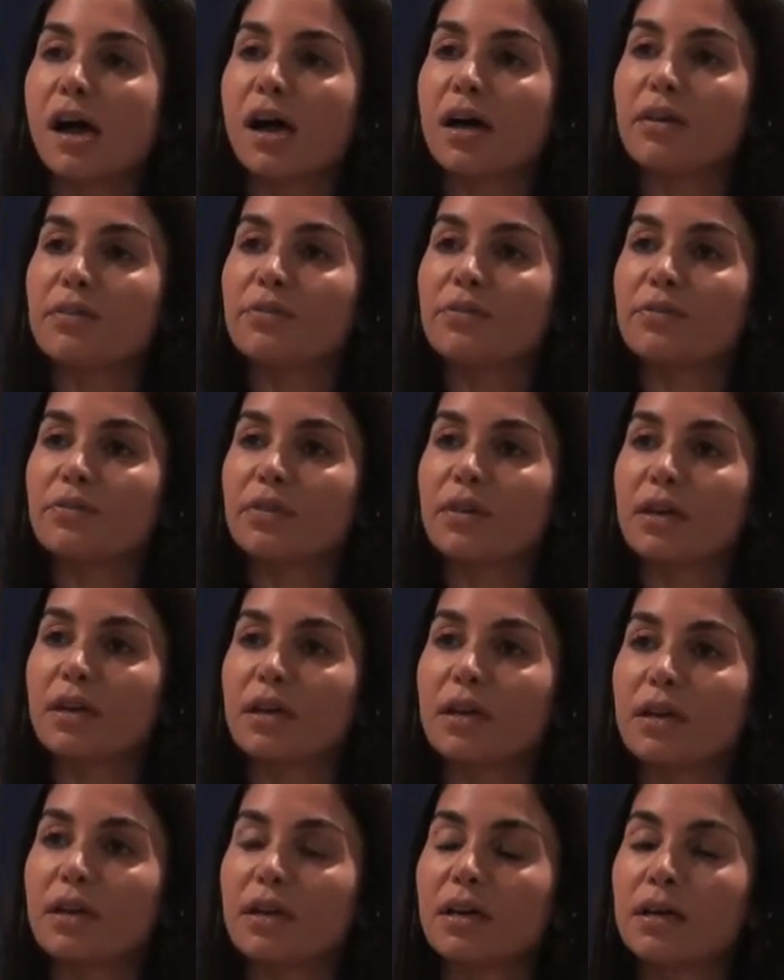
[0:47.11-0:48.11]
I've
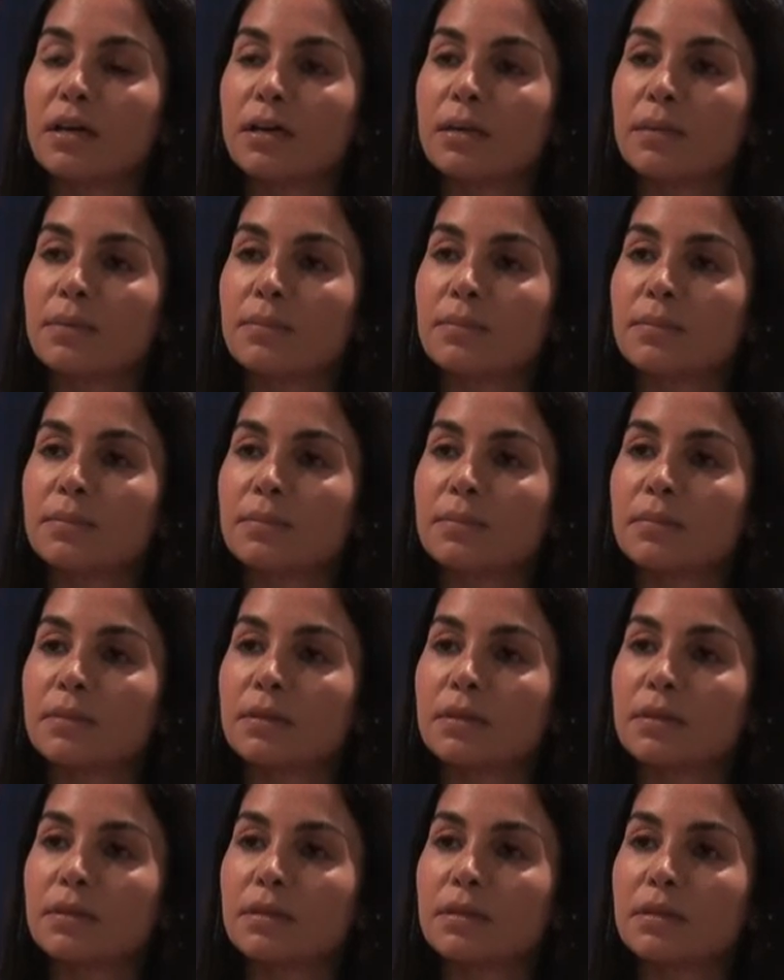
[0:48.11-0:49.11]
um,
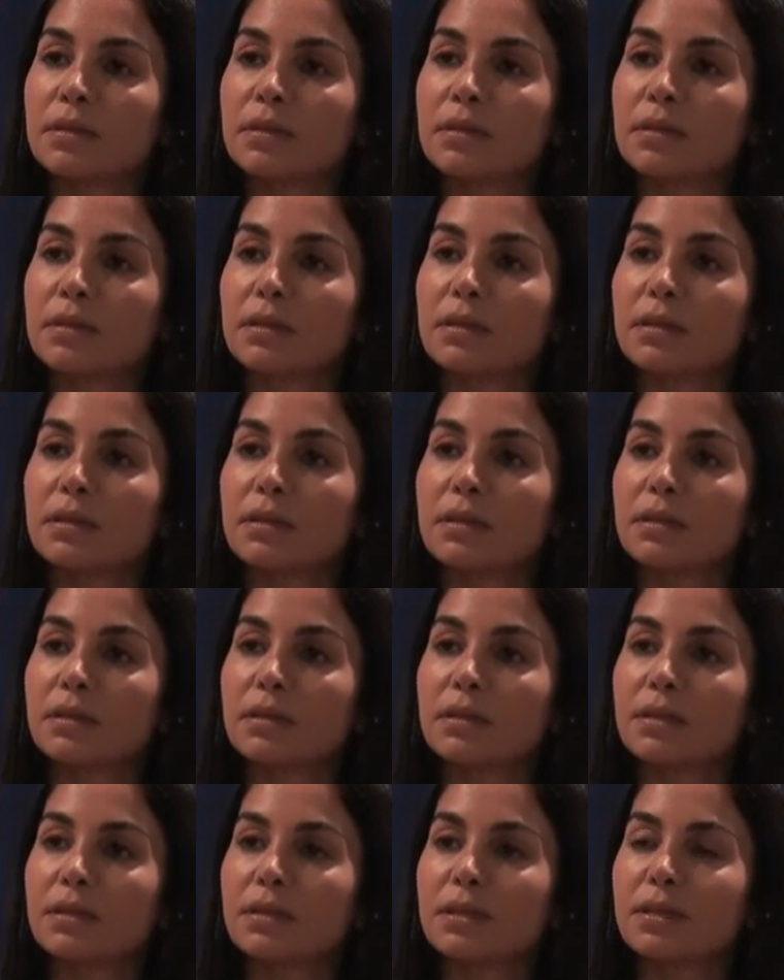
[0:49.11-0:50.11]

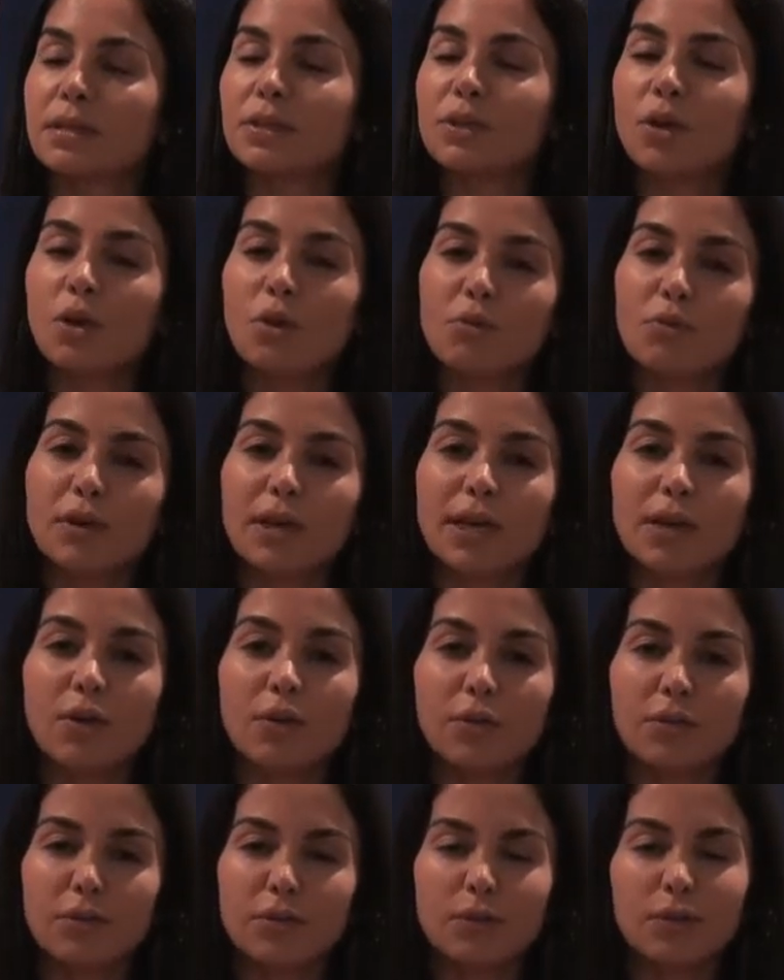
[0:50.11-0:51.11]
not really
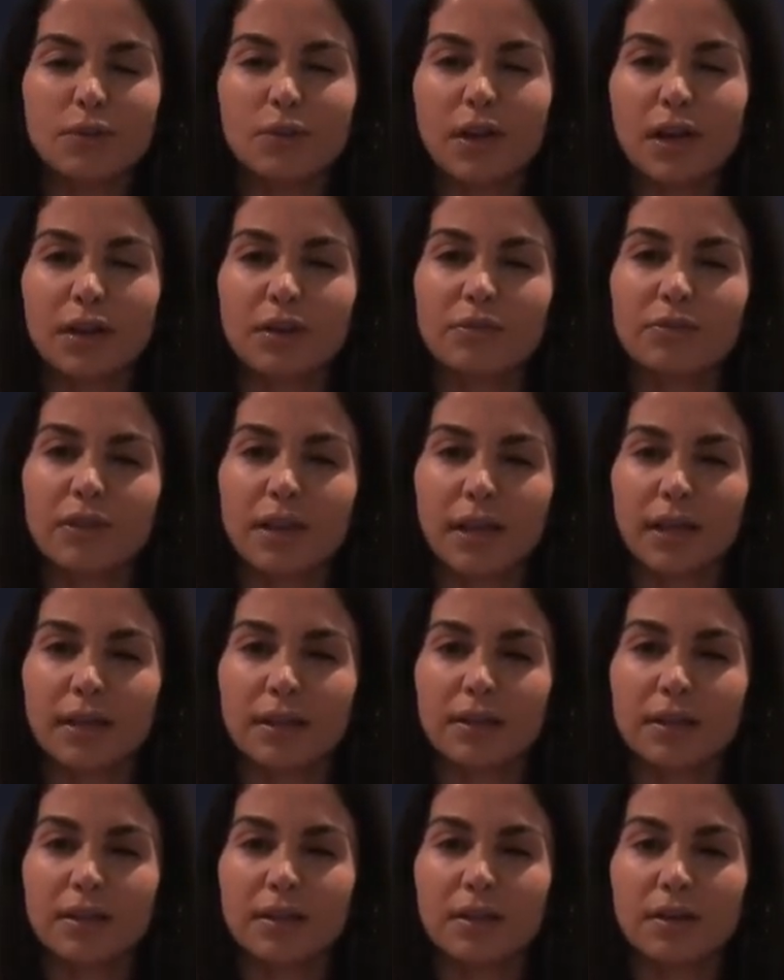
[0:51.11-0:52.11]
gone through kind of like
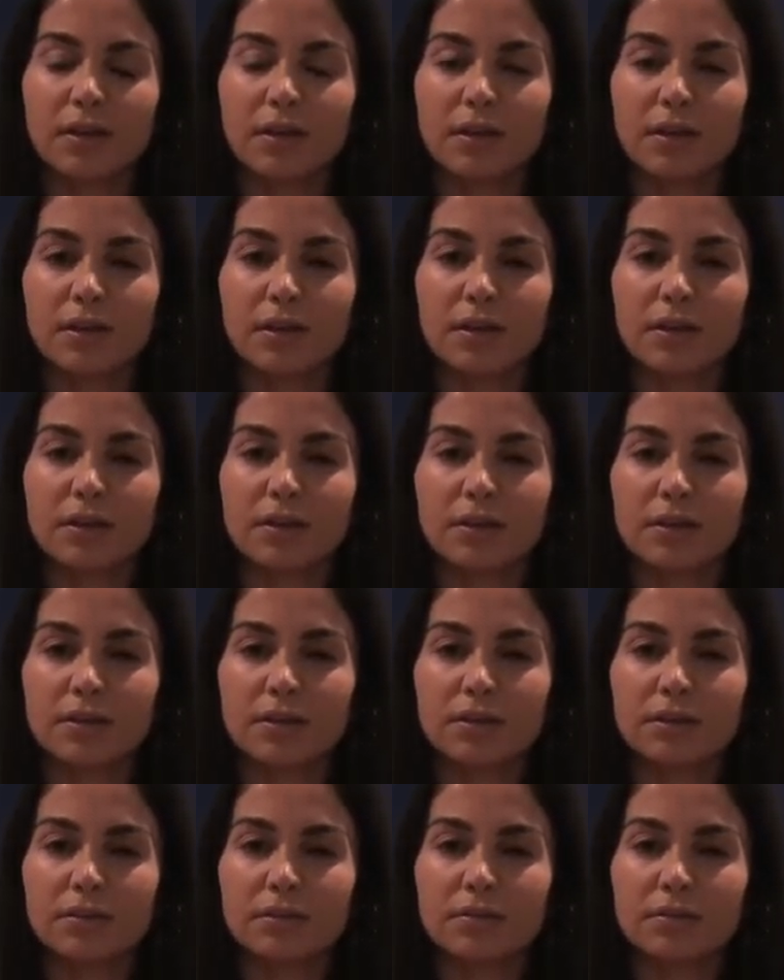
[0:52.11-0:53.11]
the
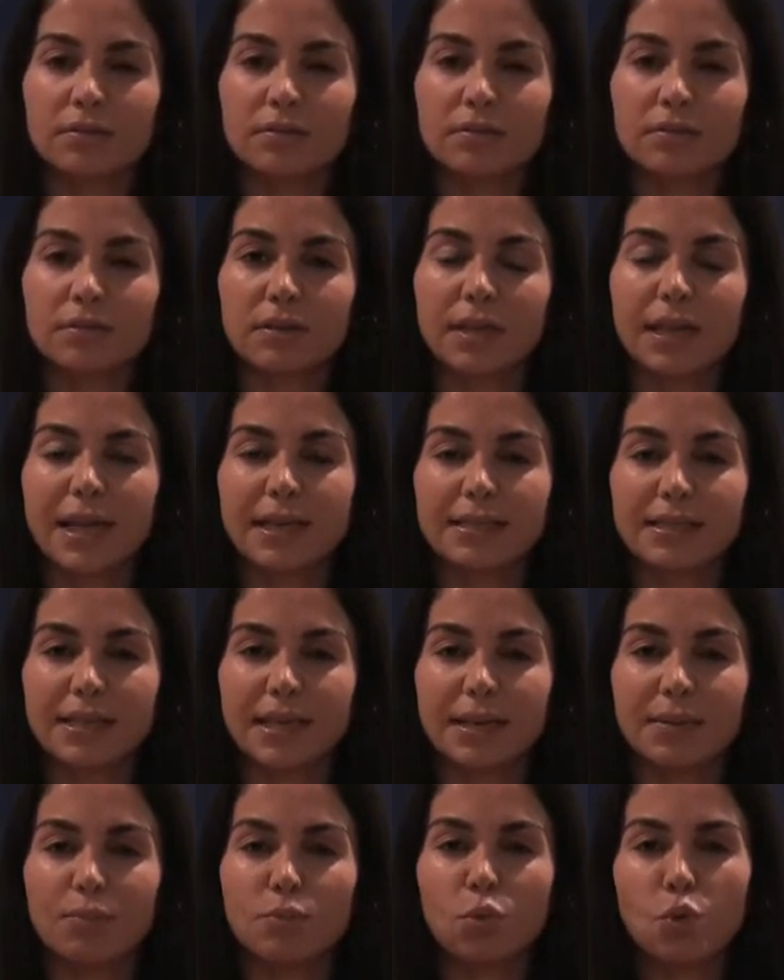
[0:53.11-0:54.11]

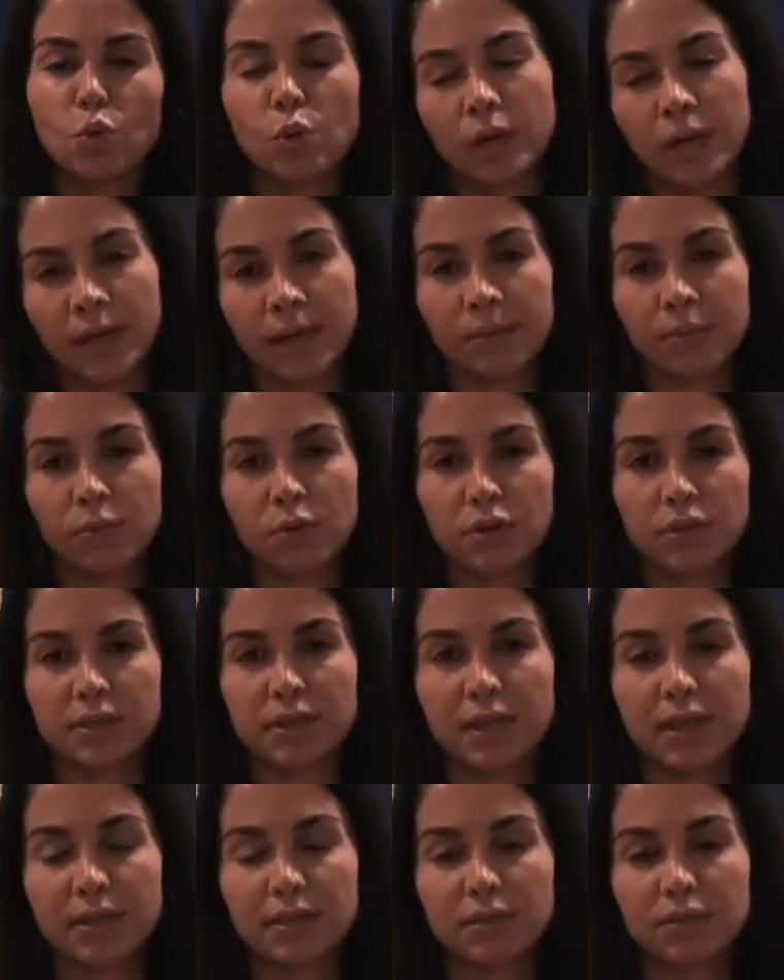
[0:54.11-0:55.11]
classic mourning
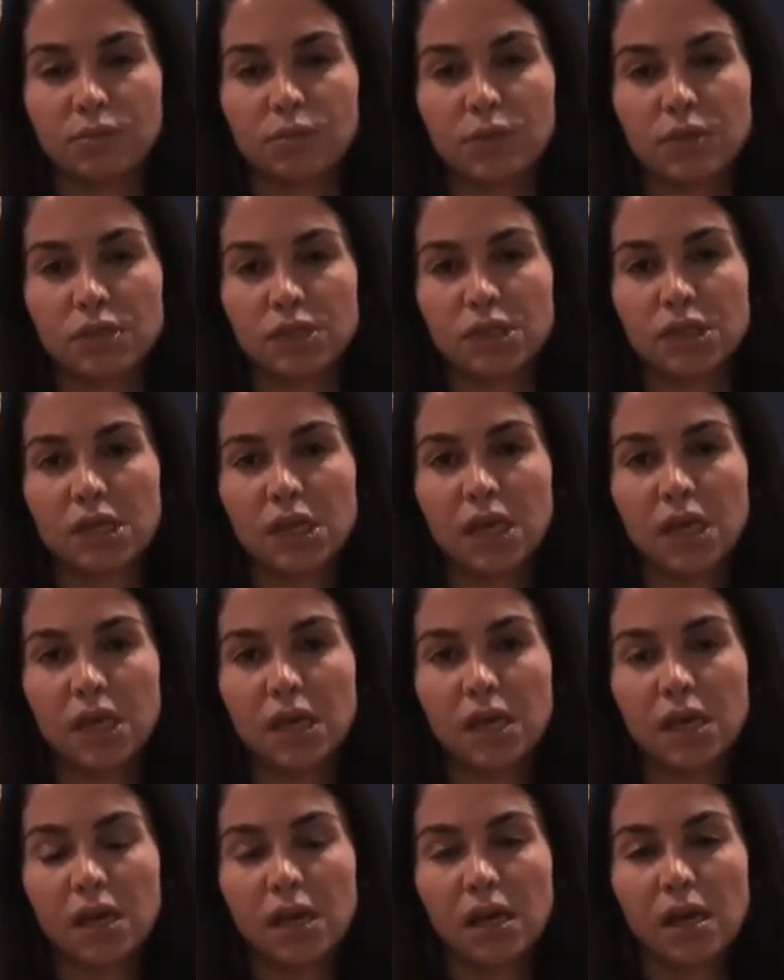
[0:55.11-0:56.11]
process, which
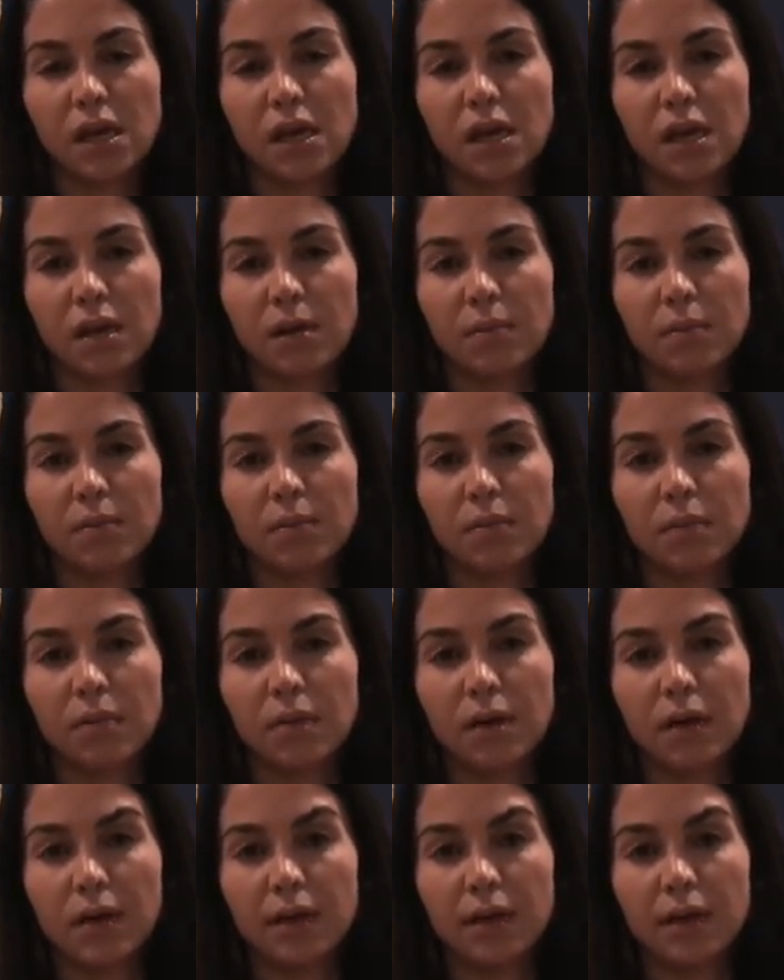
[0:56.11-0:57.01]
um,